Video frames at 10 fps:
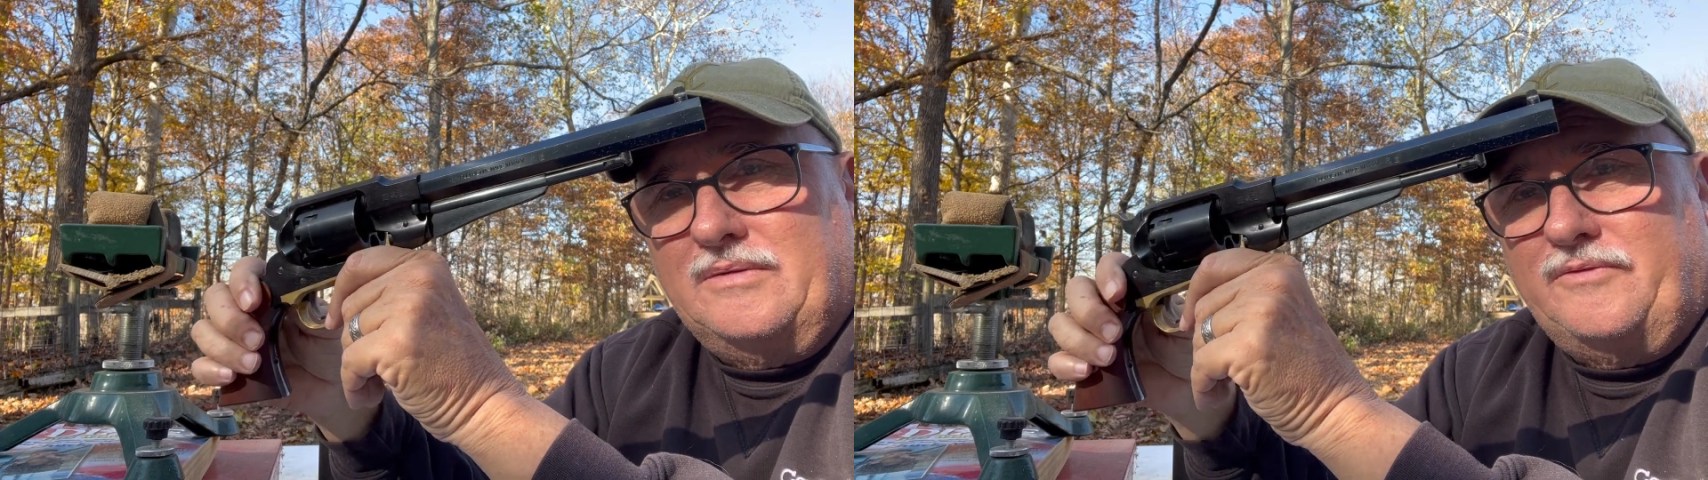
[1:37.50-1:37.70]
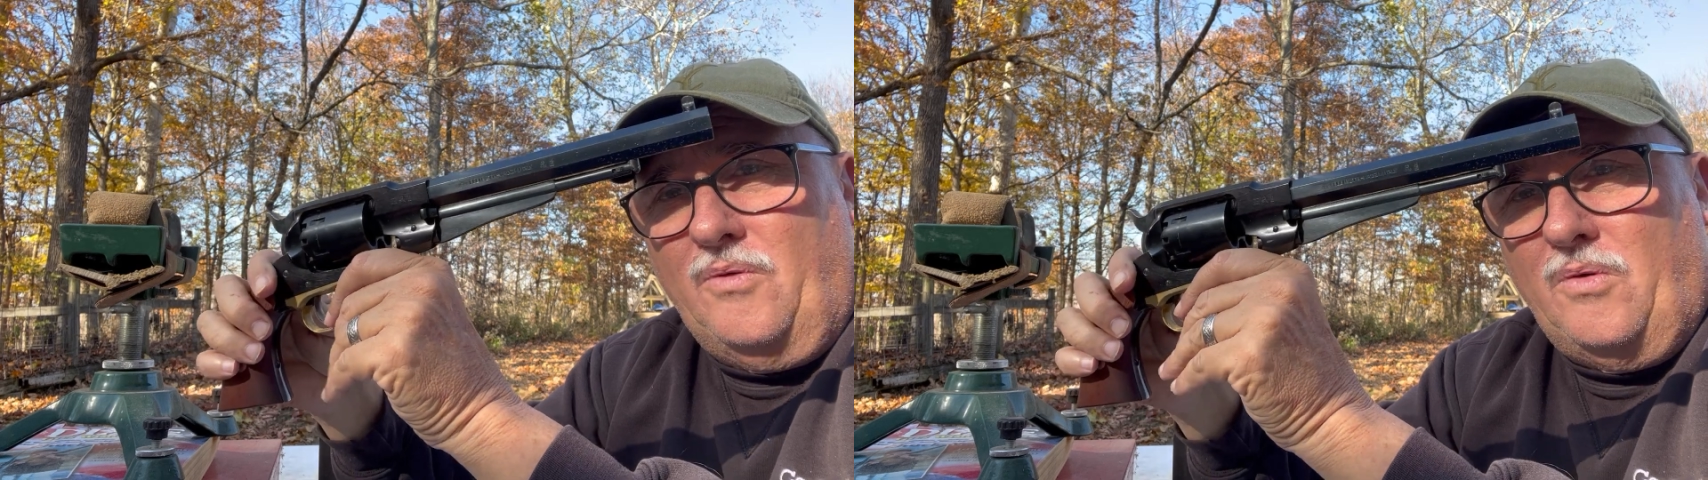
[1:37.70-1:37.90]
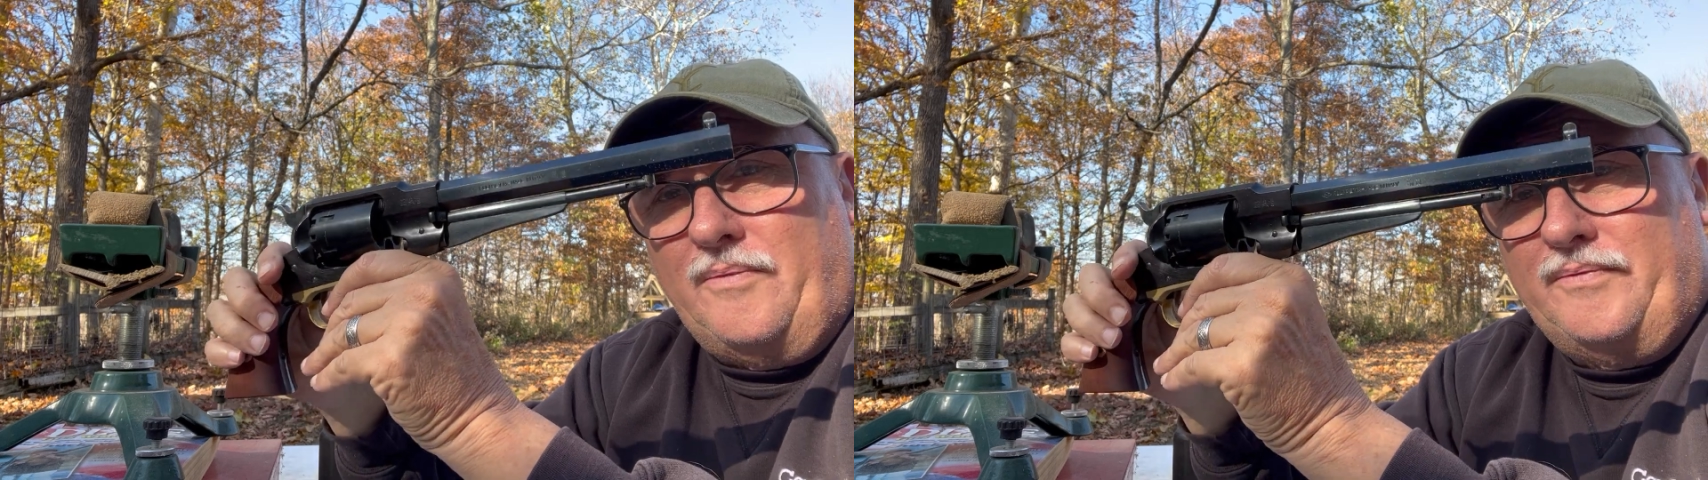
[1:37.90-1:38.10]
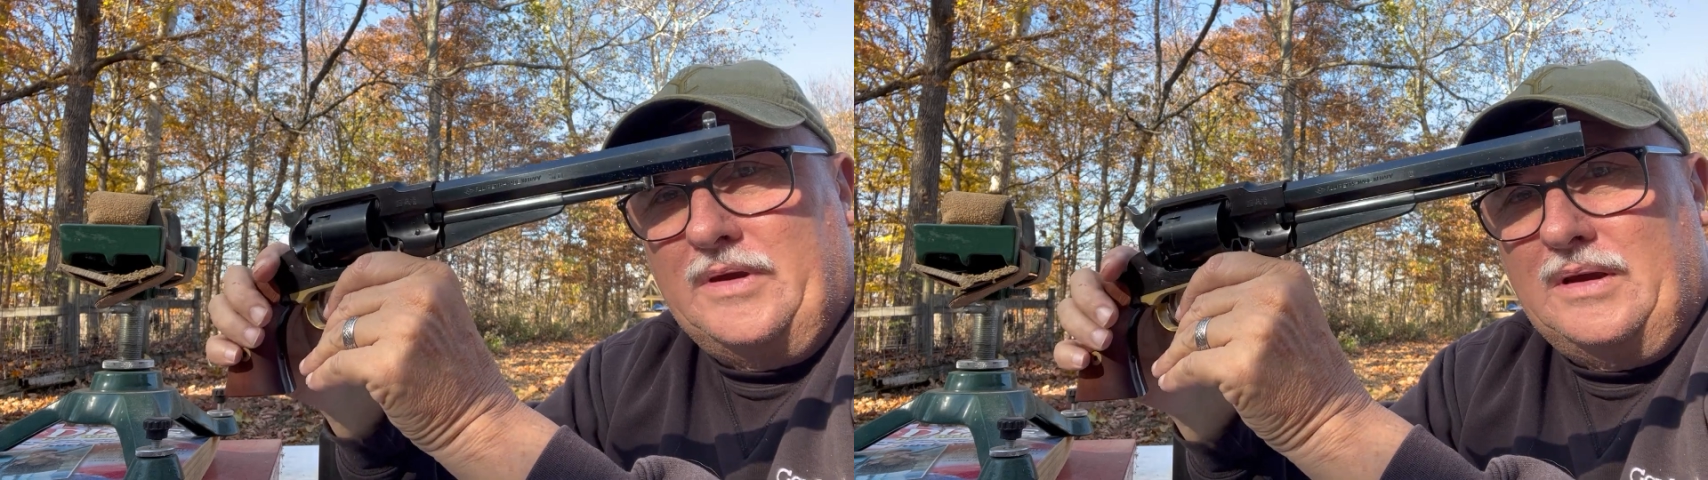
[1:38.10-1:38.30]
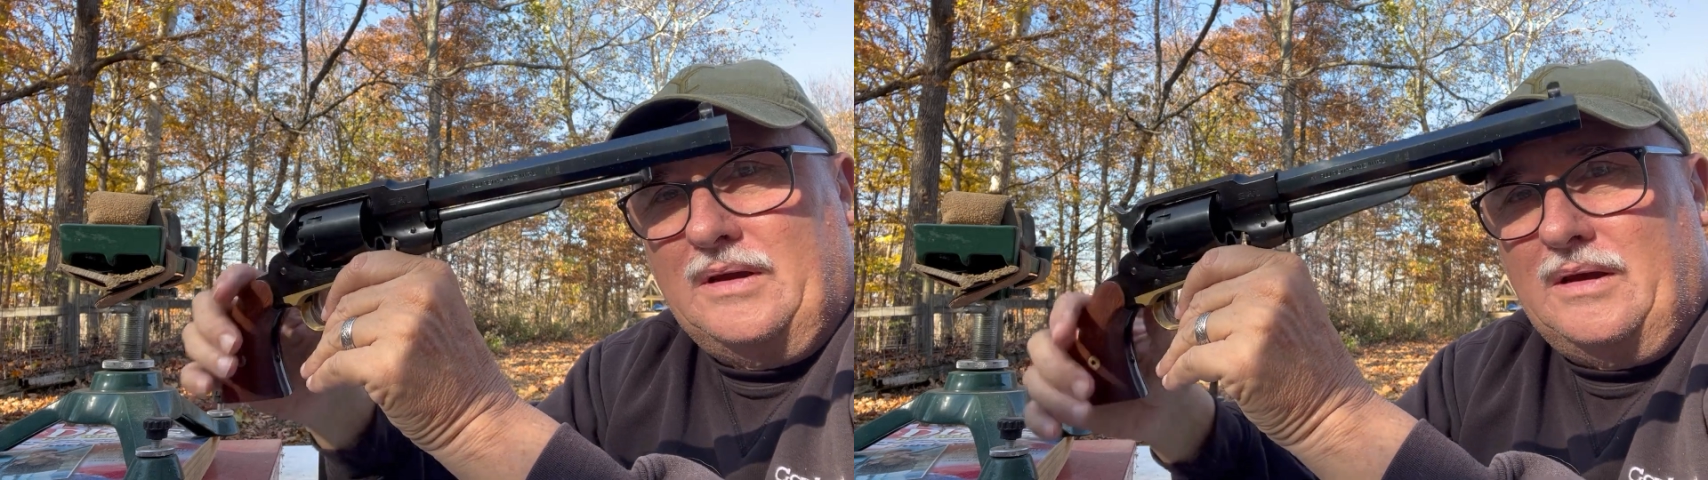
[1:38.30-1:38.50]
form.
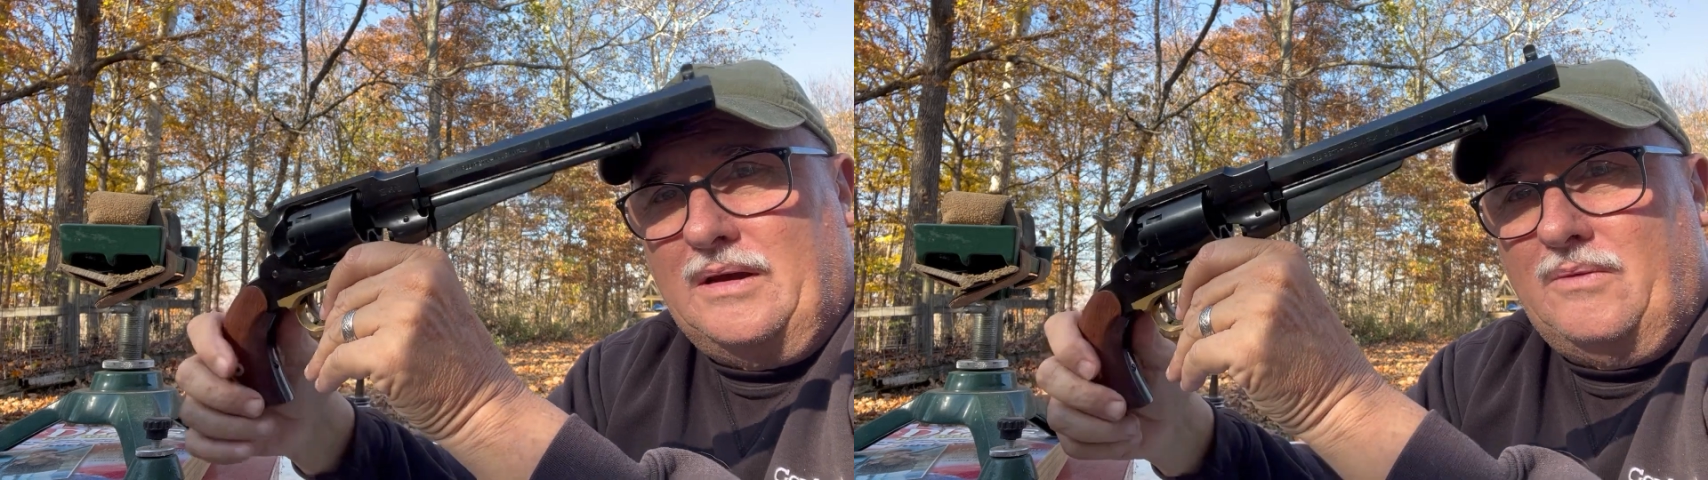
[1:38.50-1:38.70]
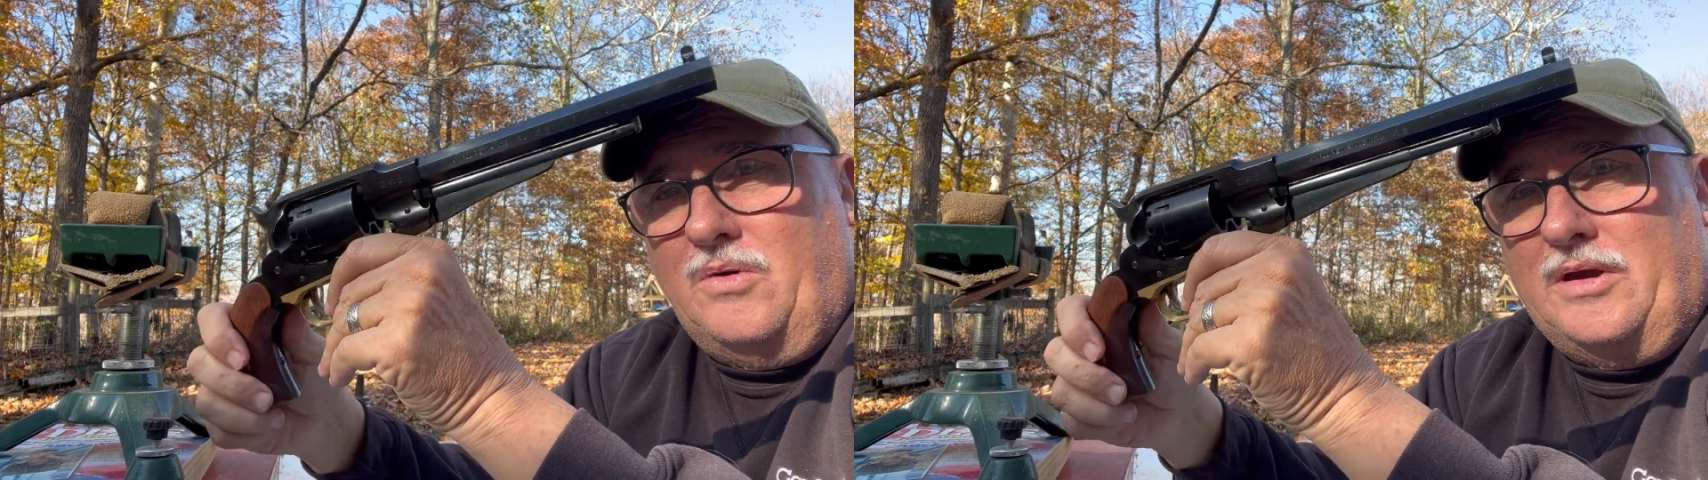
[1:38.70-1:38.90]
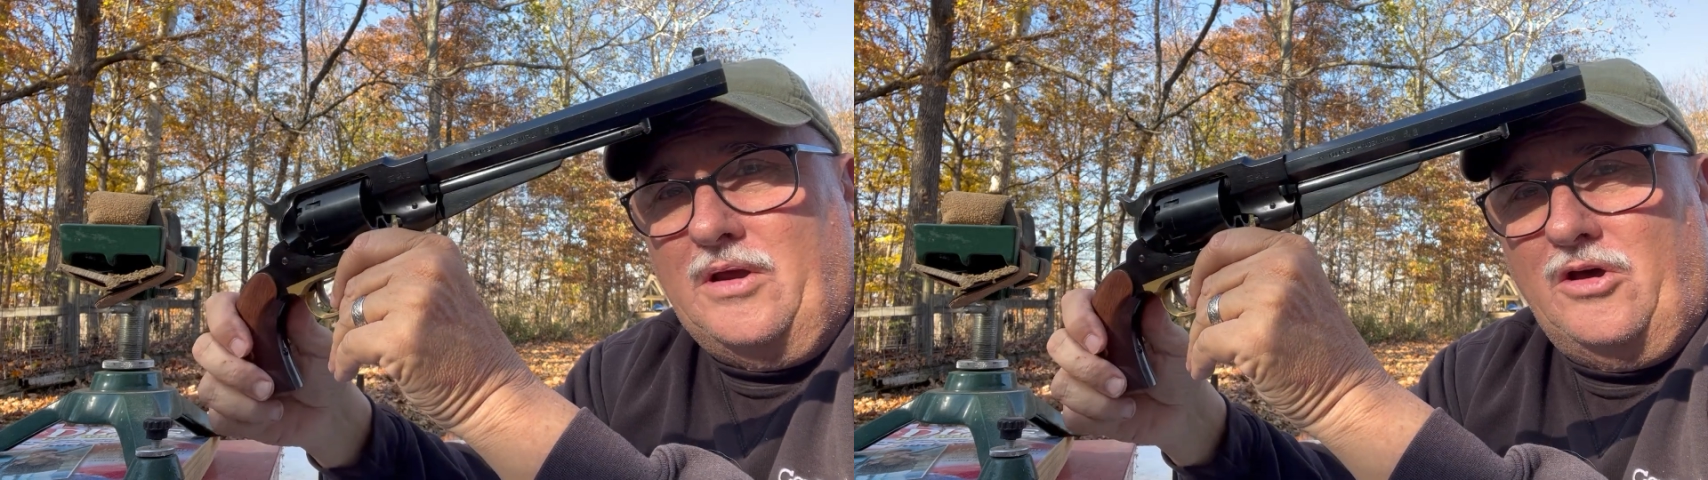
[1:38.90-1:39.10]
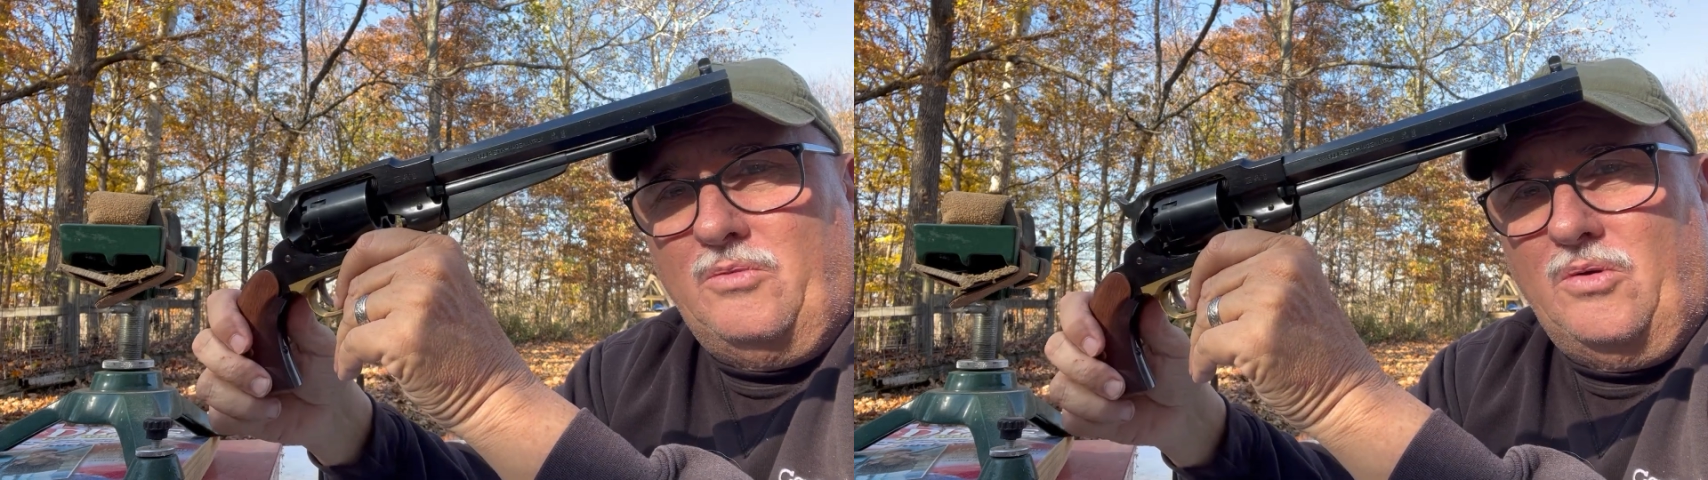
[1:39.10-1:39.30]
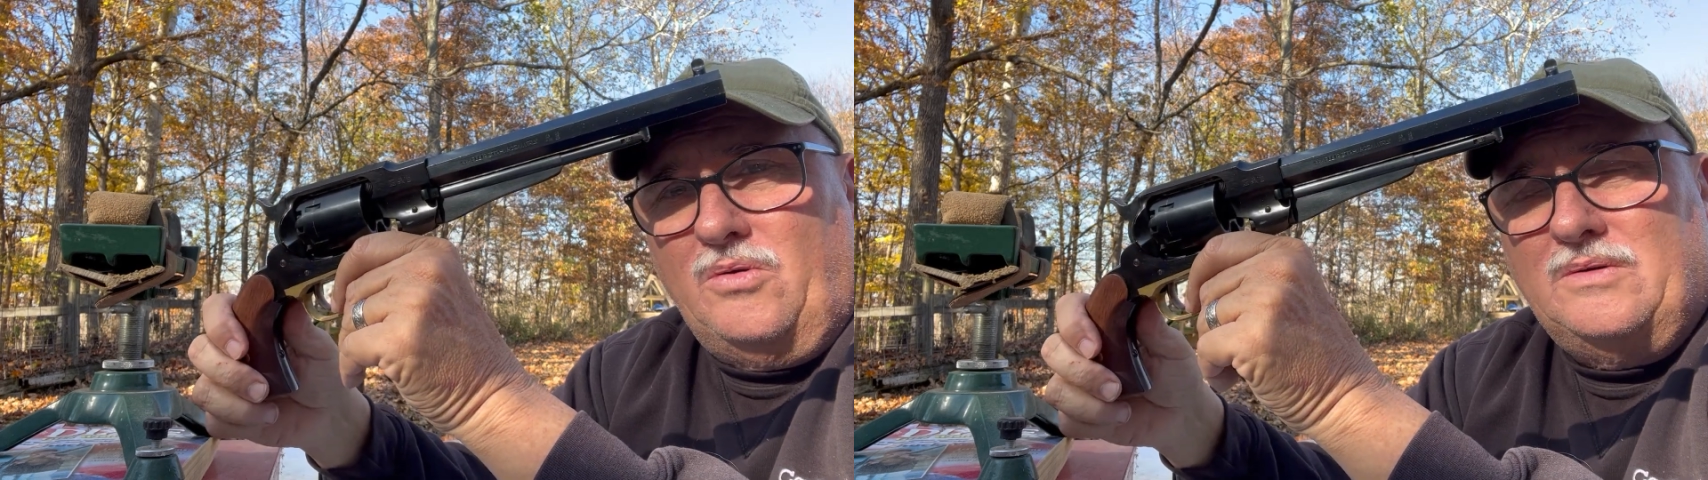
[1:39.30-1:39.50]
One
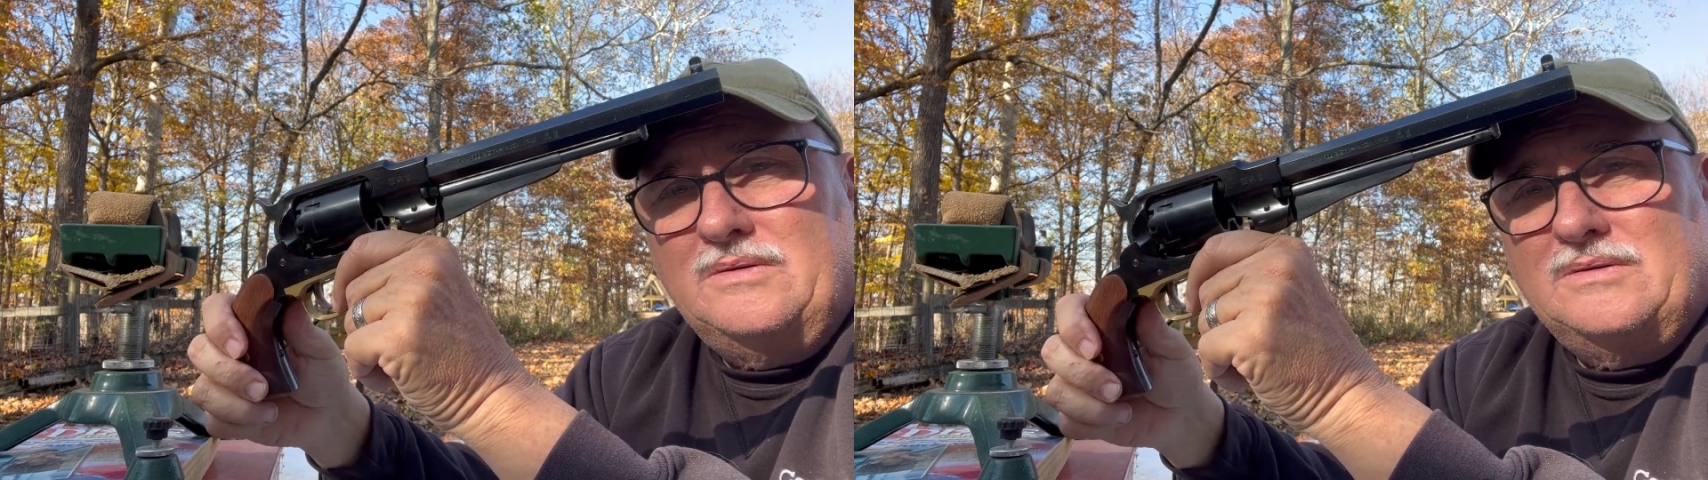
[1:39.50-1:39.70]
notable